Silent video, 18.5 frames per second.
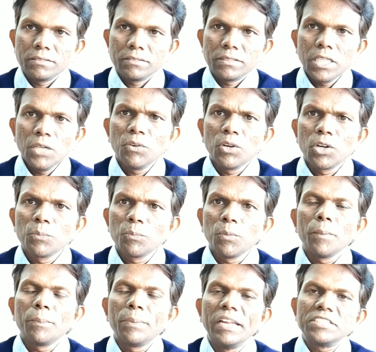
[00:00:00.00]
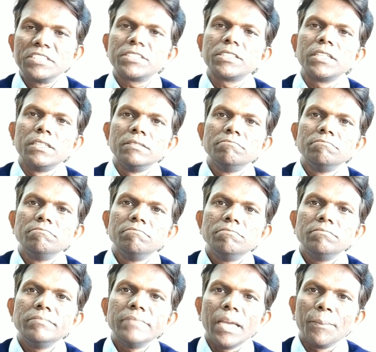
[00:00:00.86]
the world population
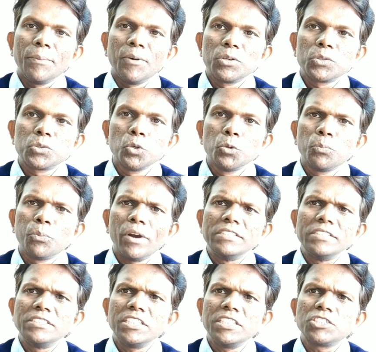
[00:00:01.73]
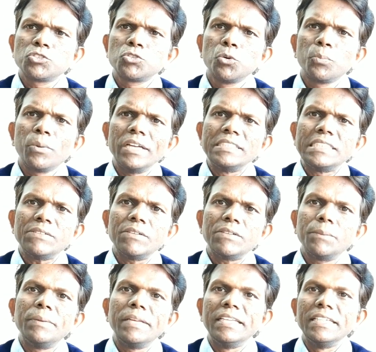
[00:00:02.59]
about
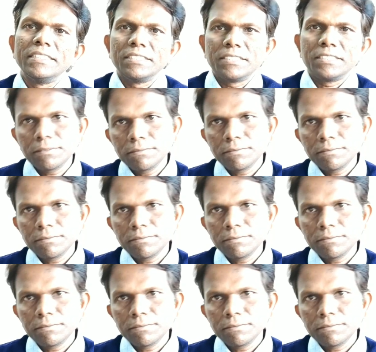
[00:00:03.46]
2.7 billion.